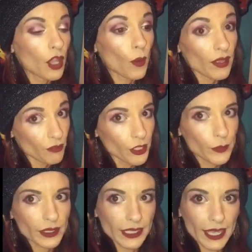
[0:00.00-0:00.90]
quite
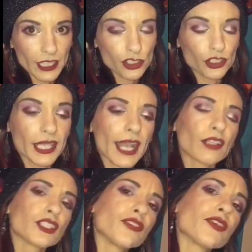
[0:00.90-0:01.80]
frequently, actually,
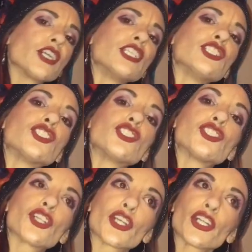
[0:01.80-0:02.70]
out of
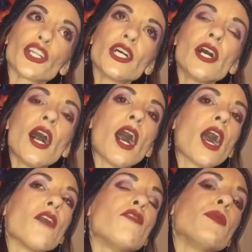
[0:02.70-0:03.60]
concern
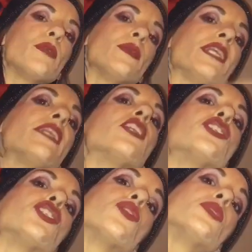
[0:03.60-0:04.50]
of me being
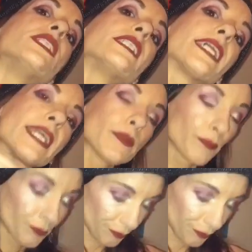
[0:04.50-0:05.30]
so skinny.